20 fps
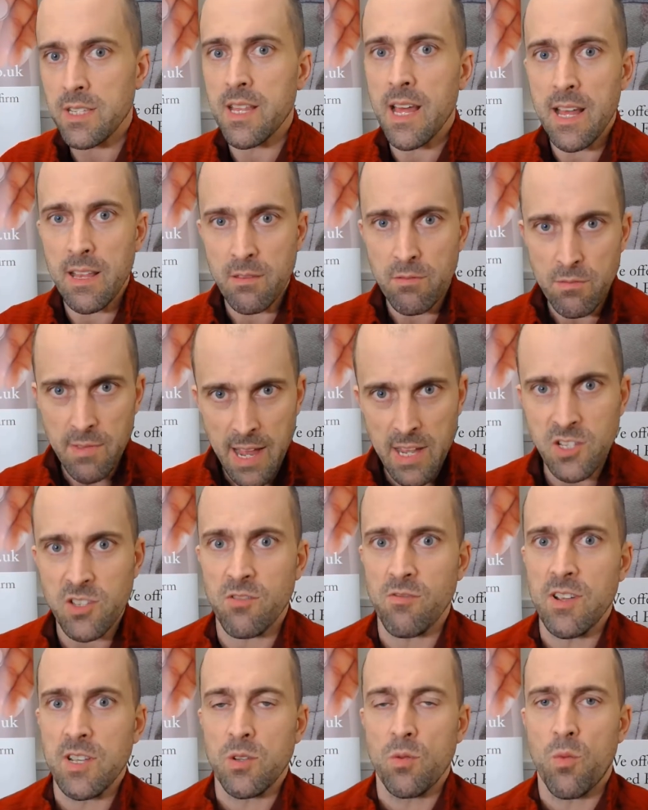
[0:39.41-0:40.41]
then that's
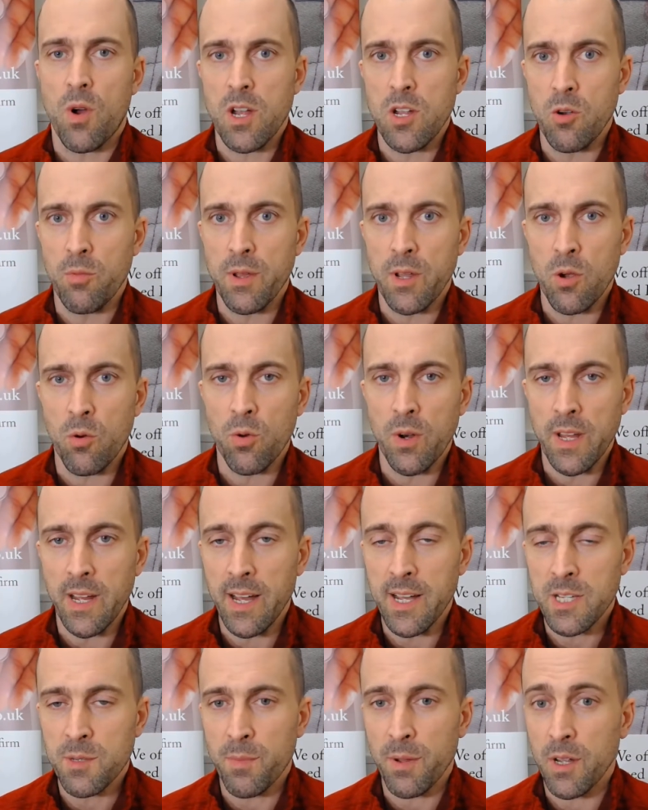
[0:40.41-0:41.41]
the reason why you'll be calling
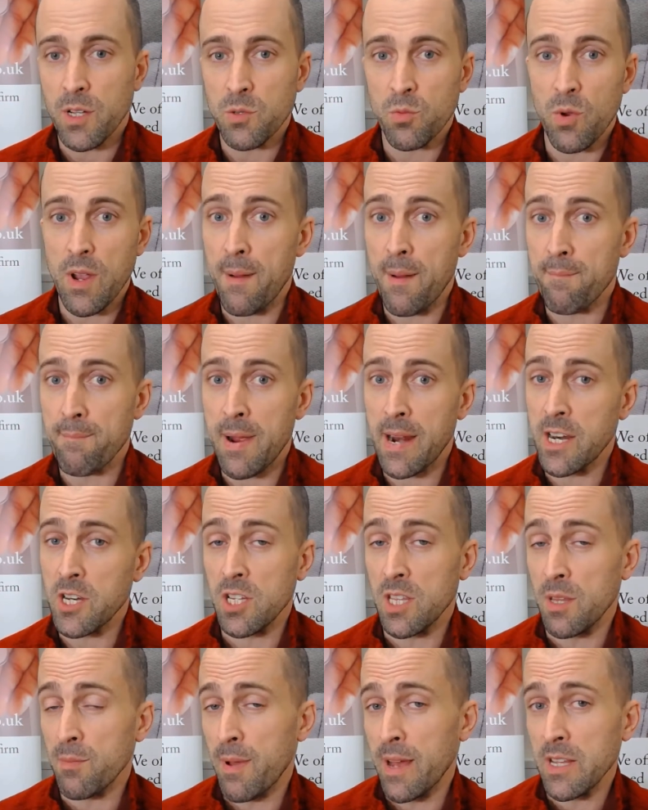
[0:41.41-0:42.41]
us, because we are
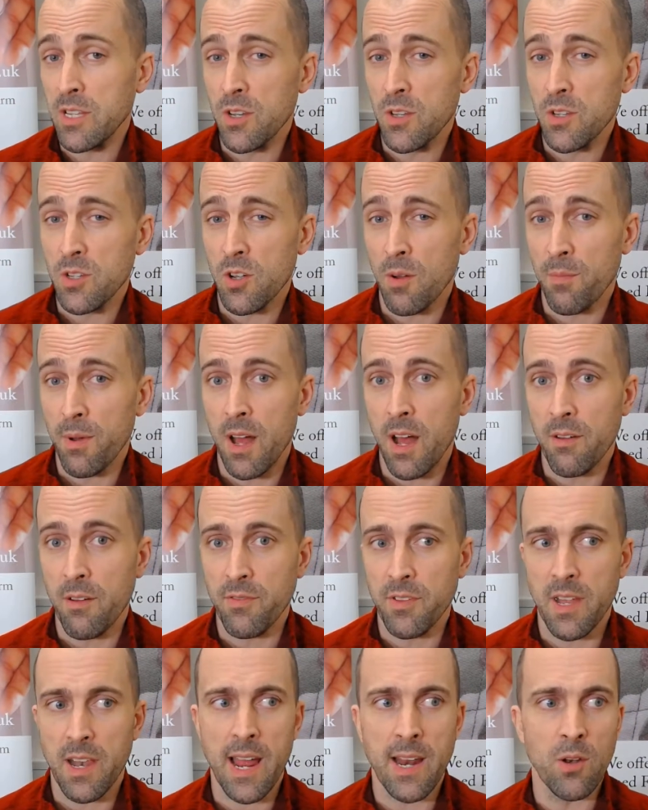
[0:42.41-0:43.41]
managing the maintenance on behalf
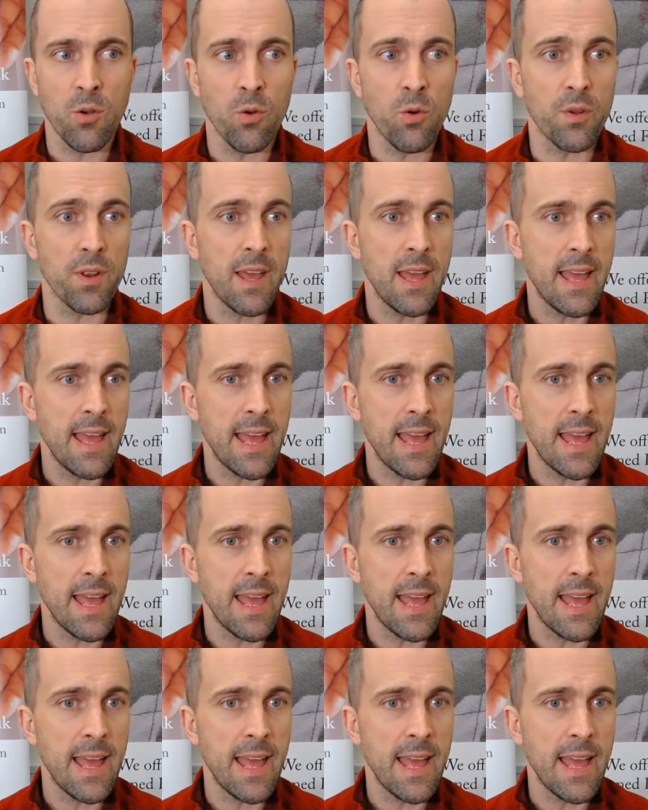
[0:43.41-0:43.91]
of the landlord.